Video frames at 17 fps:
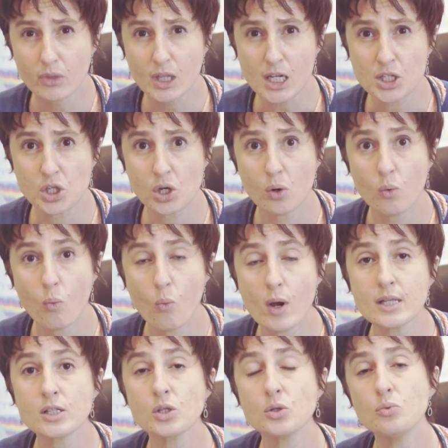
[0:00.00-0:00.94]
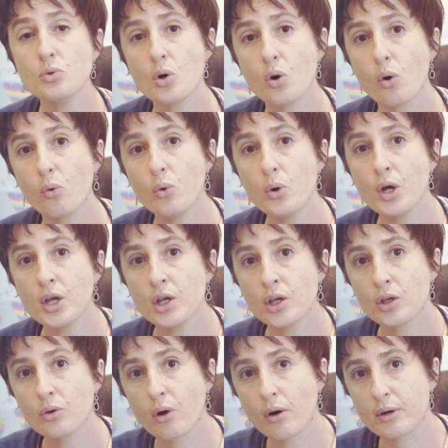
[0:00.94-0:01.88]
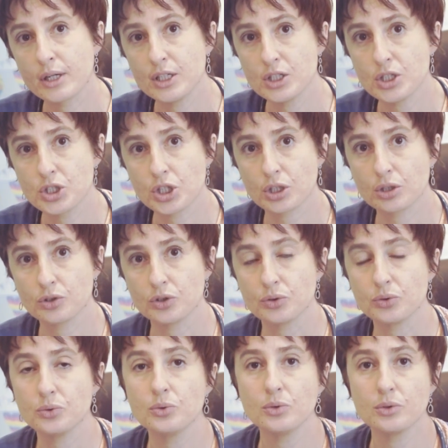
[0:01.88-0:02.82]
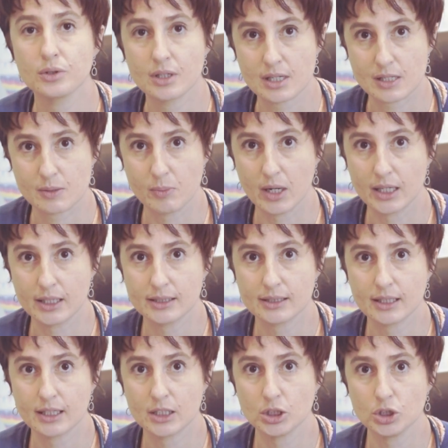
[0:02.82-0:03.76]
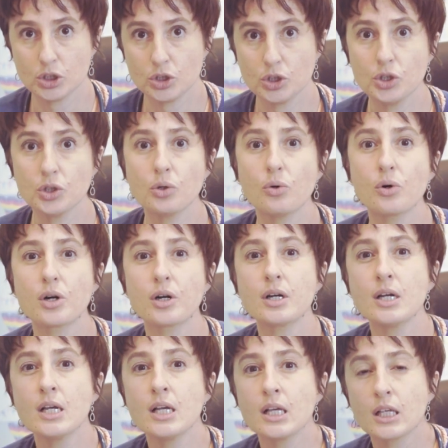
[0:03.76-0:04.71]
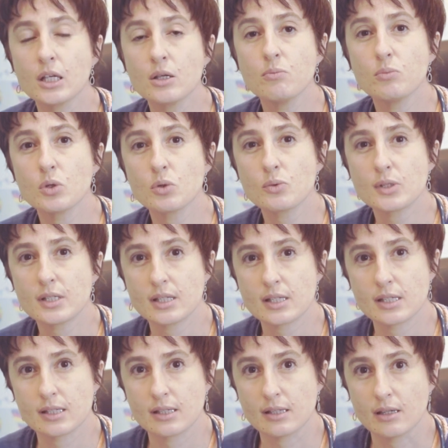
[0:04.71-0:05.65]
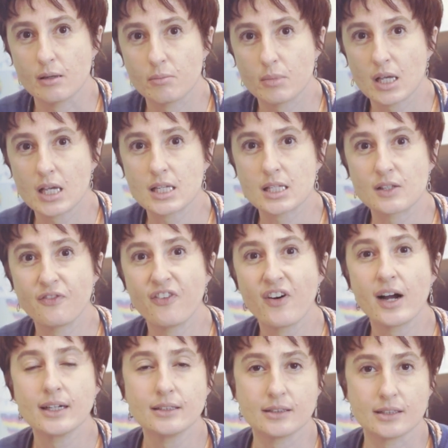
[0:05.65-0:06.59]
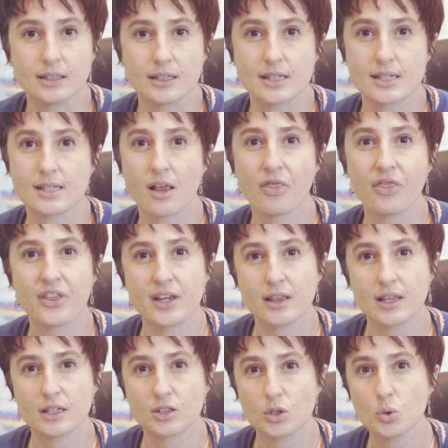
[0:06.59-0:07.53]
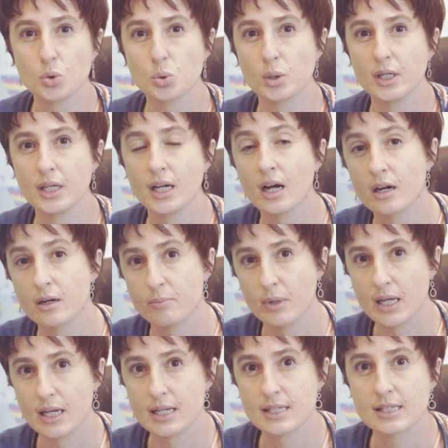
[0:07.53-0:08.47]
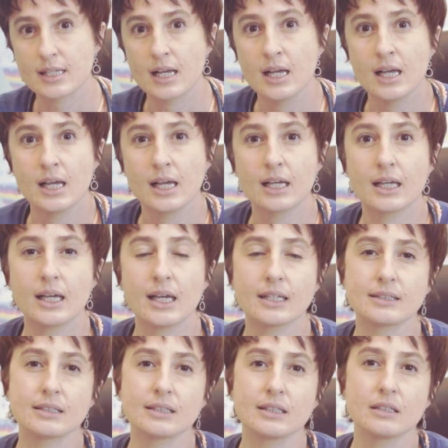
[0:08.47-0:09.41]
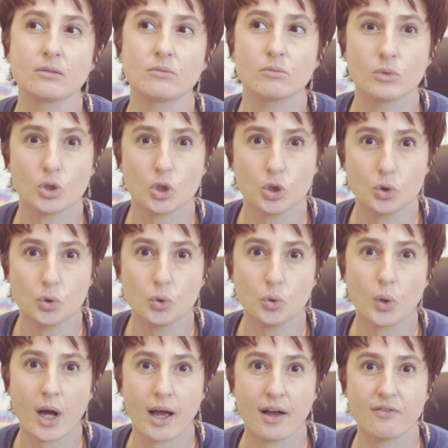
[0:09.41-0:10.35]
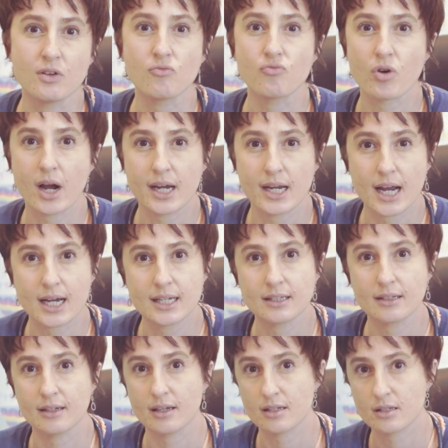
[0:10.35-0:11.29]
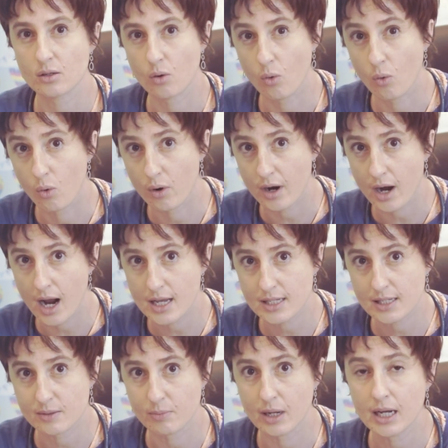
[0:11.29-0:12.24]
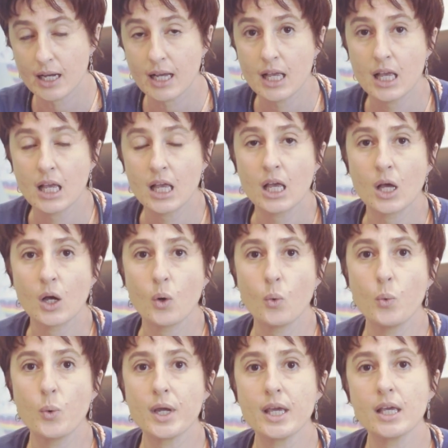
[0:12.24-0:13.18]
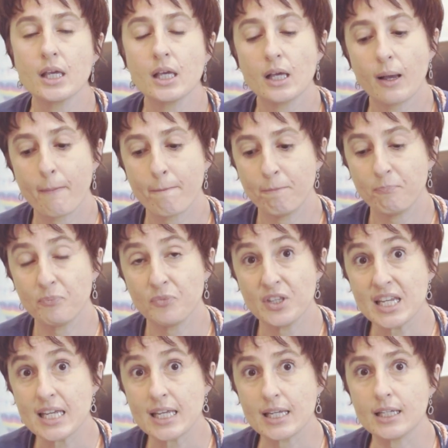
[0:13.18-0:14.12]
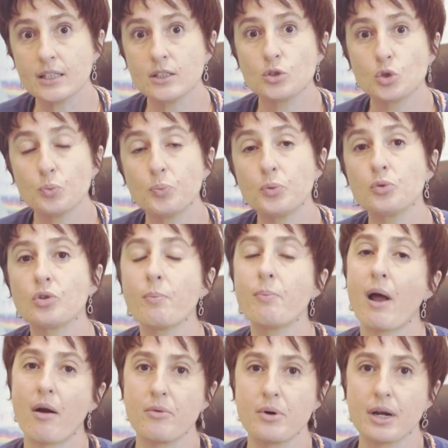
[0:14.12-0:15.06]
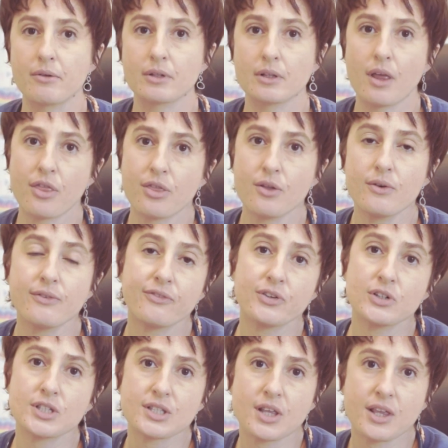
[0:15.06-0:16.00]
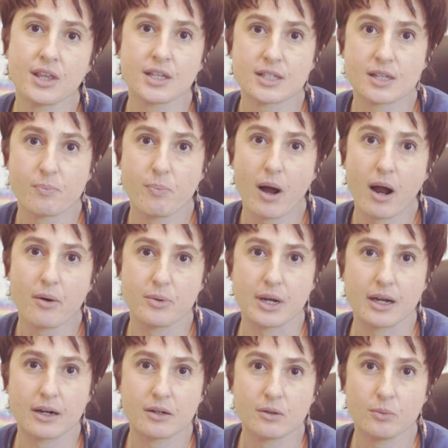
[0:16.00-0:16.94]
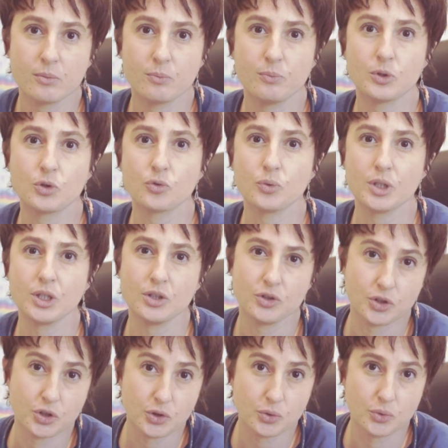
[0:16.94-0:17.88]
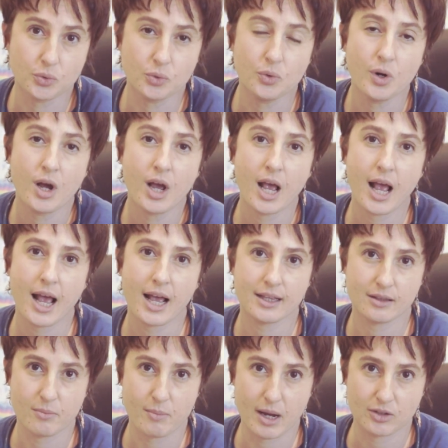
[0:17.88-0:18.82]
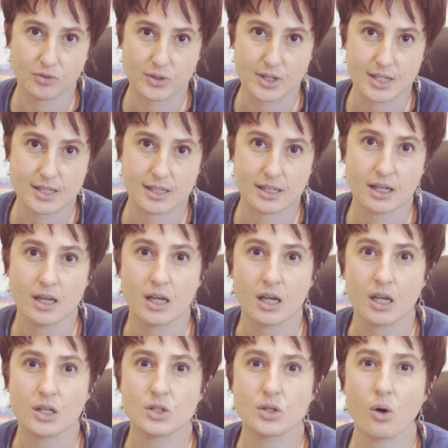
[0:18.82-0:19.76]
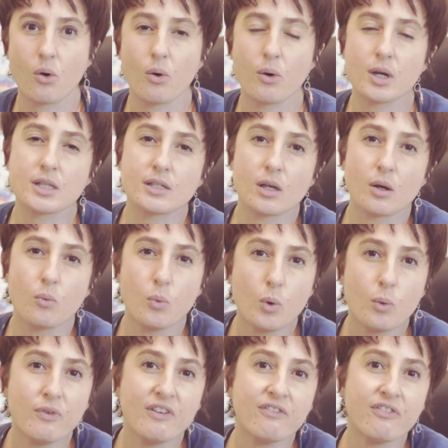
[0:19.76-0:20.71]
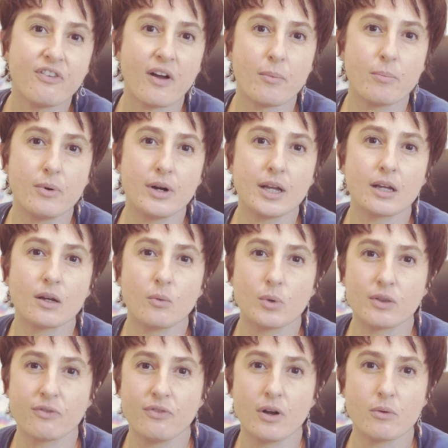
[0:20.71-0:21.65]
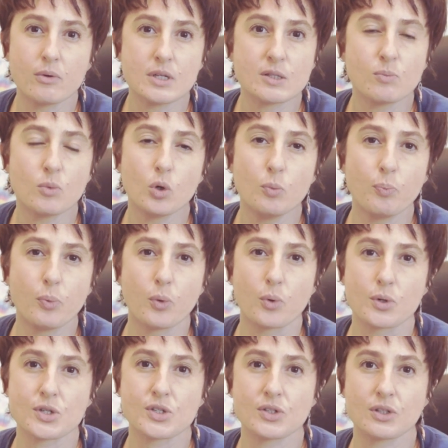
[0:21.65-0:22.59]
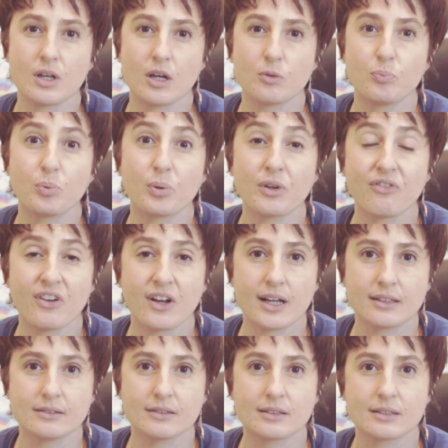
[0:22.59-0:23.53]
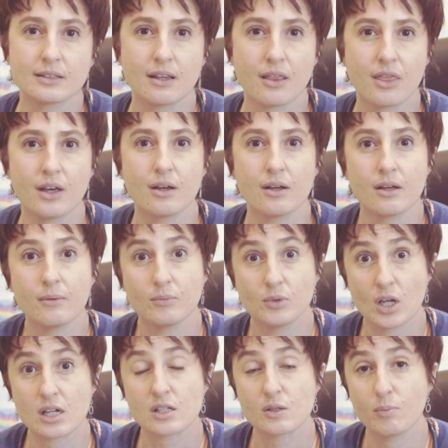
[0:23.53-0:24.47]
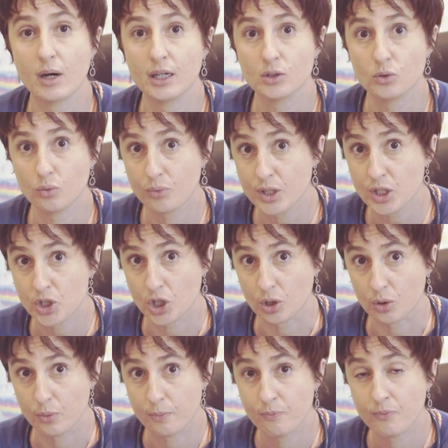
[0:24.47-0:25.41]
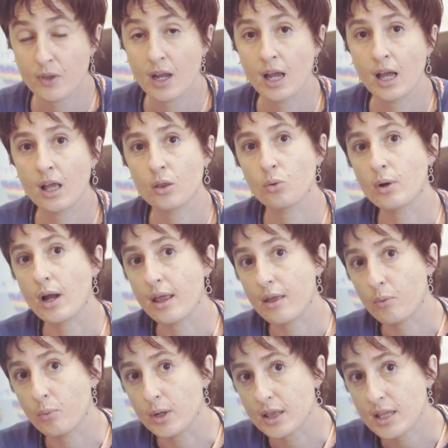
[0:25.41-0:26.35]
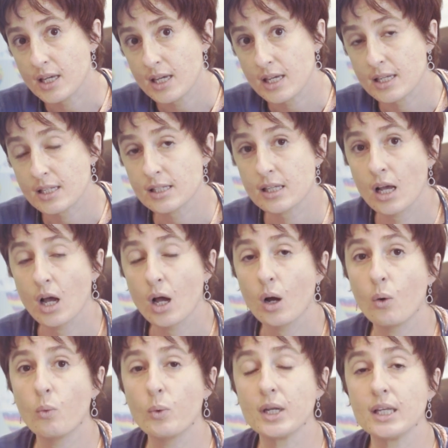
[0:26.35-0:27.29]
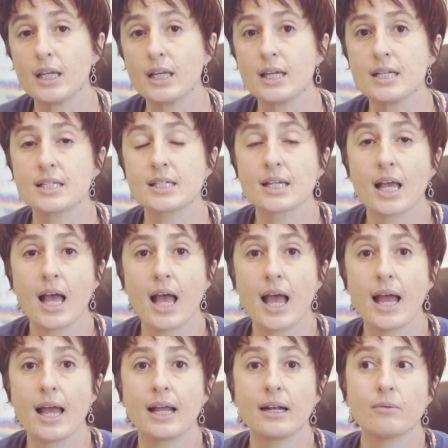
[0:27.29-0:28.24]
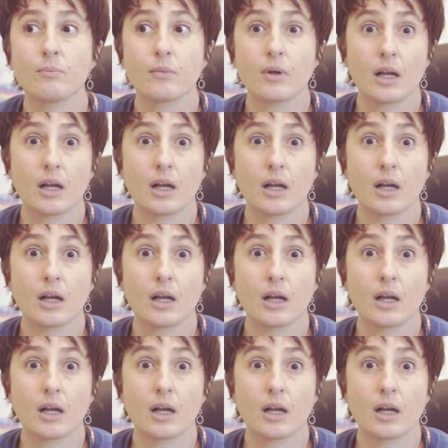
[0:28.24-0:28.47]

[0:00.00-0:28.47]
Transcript: So once you know you are allergic to dust mite and your immune system is fighting something that usually harmless, getting you having rhinitis or asthma, we need to put a barrier. The first thing is a barrier between you and the mattress. So it's a woven fabric with very small pores that prevents the dust mite to reach you. Together with this, we need an